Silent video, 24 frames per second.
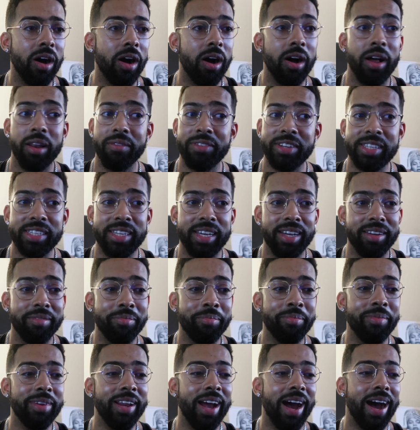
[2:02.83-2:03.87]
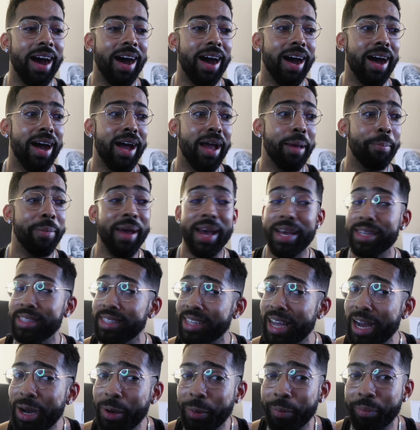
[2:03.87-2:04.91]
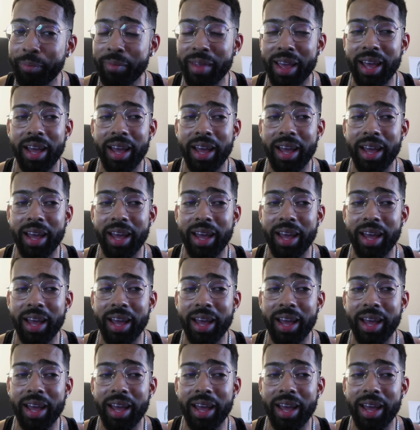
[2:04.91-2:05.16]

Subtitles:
All of a sudden I passed out,